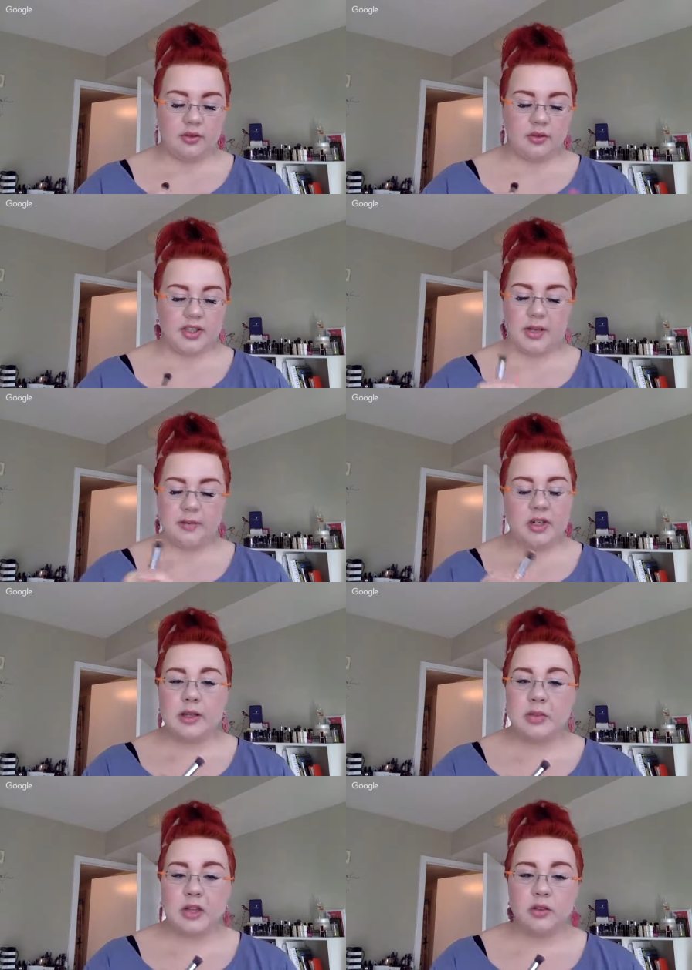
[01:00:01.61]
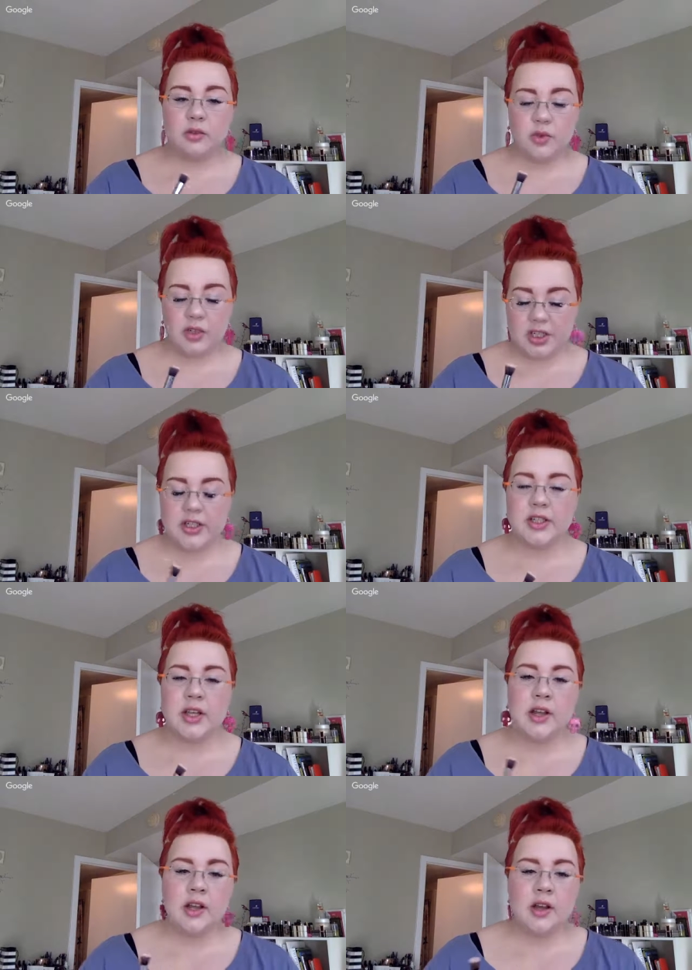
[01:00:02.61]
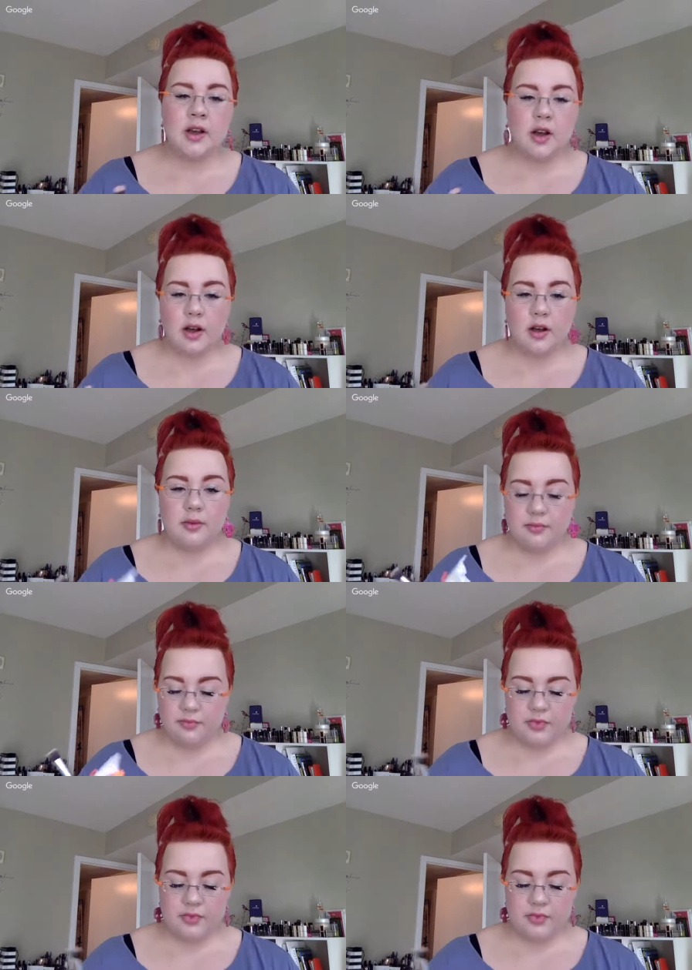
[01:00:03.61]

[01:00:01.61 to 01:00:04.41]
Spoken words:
send me an email, which is the